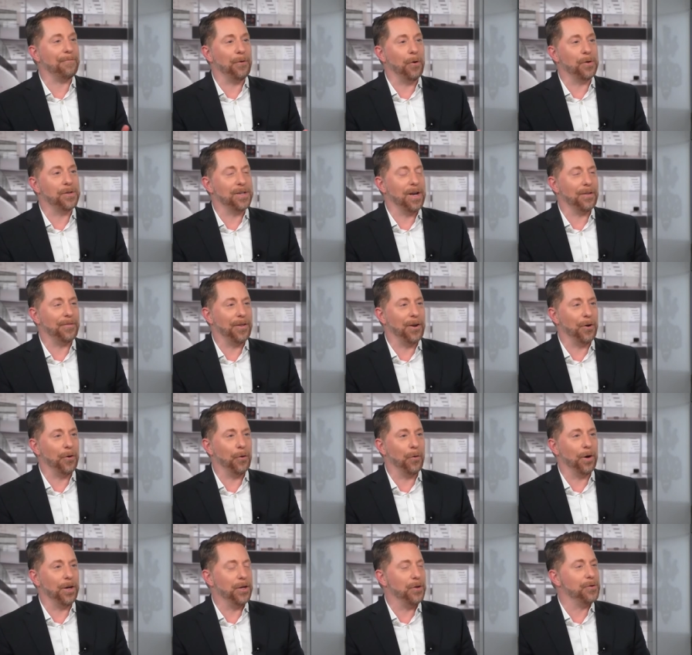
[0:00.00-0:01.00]
folks out there
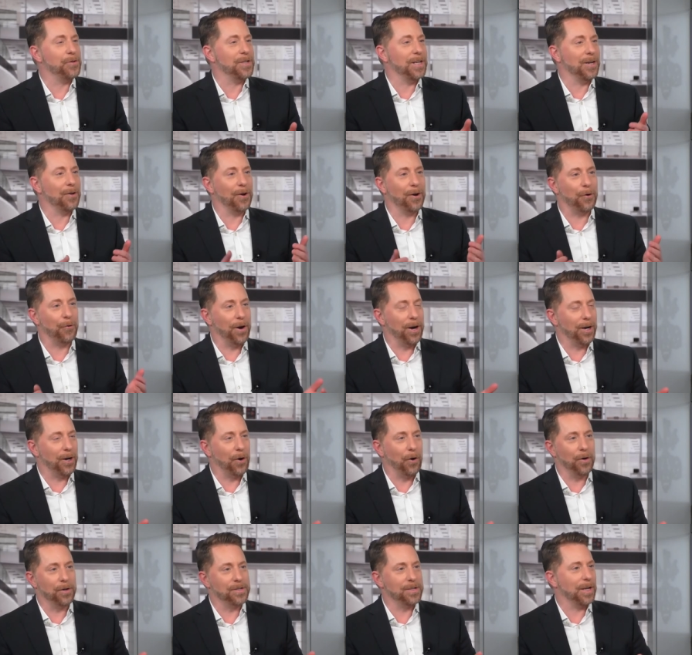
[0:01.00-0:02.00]
who are using their credit
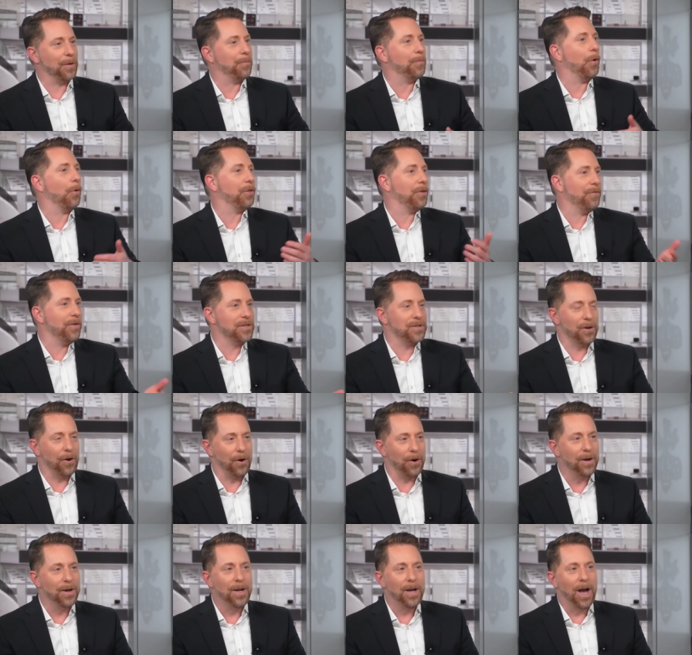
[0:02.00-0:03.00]
cards, like both of us
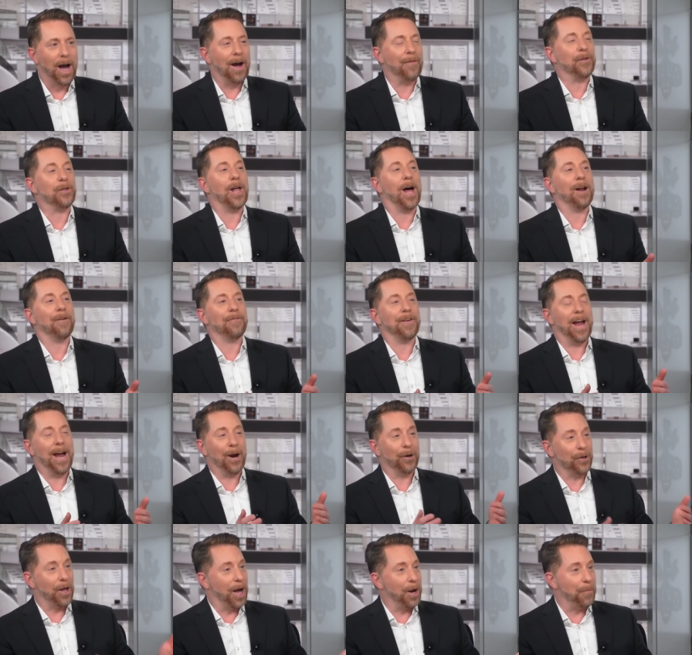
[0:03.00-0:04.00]
are, have a lot of
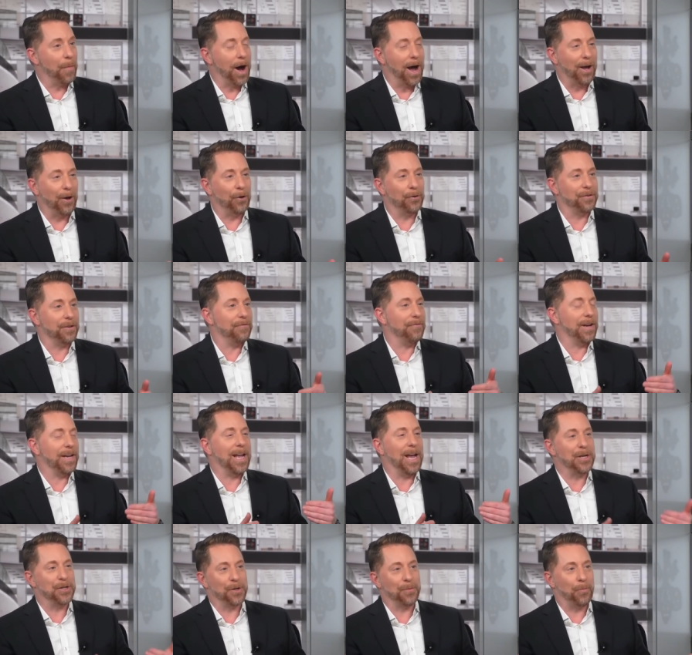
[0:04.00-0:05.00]
airline miles and
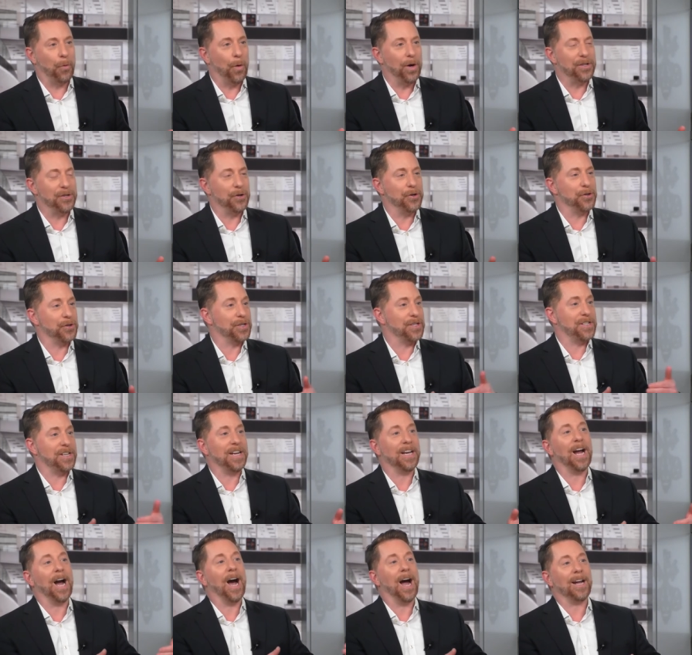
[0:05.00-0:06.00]
vacation points that are just
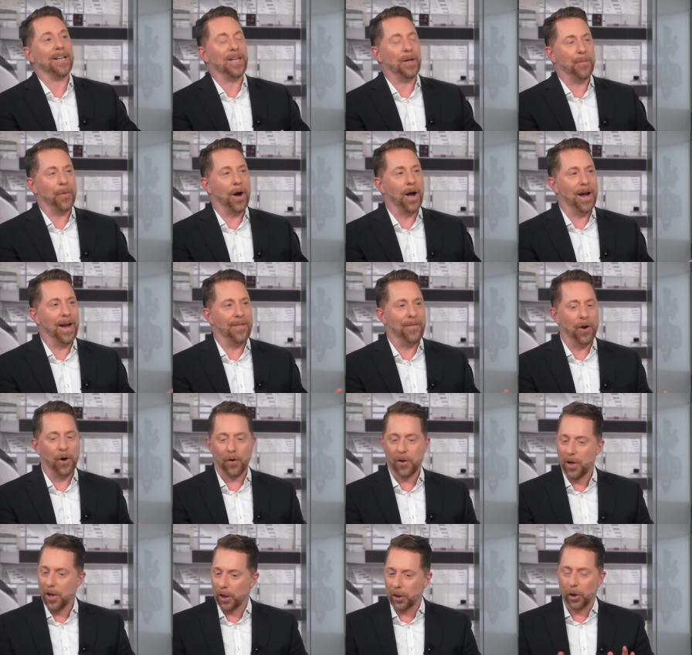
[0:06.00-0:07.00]
sitting idly by, and
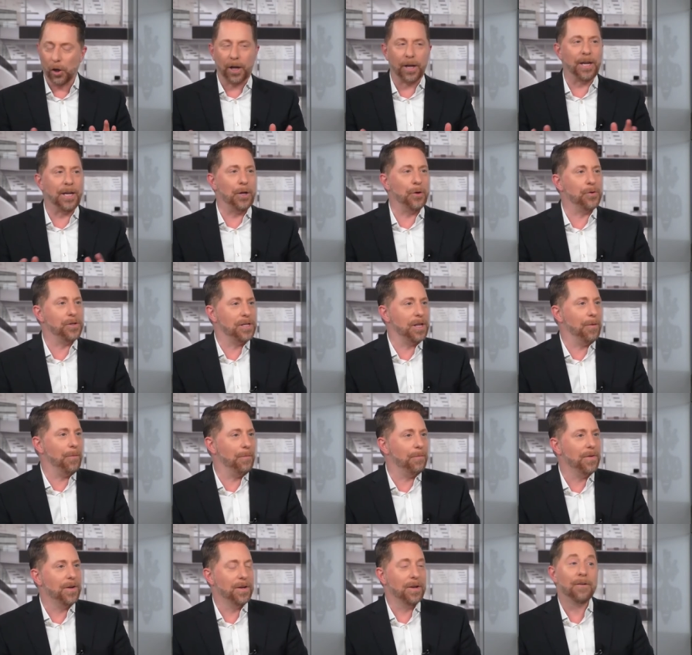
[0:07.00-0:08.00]
they're looking to use
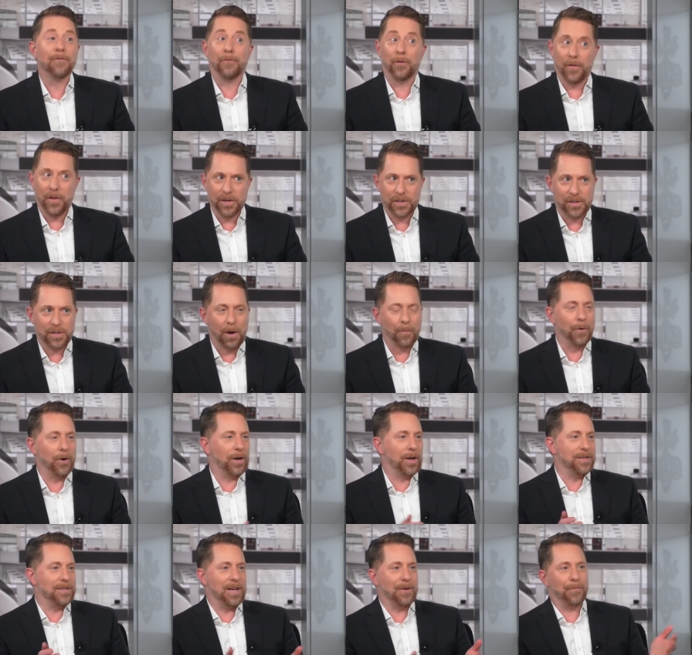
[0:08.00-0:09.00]
them for this summer
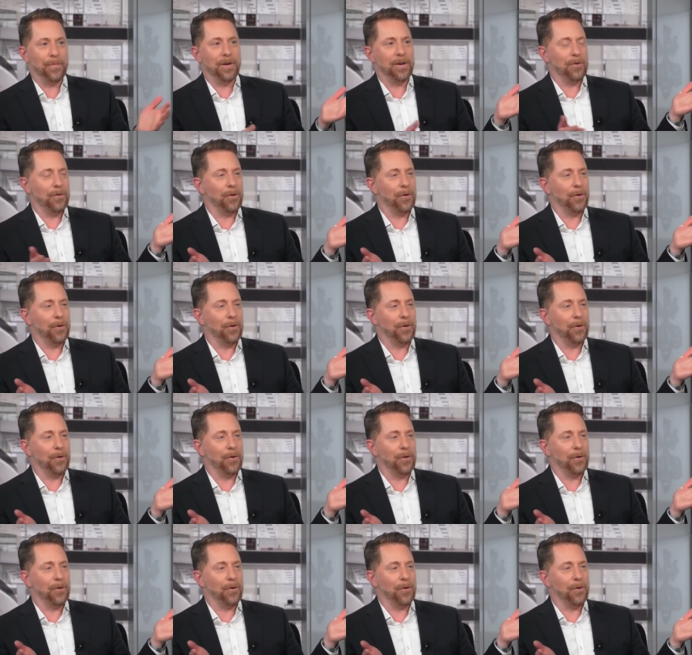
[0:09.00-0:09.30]
because they've been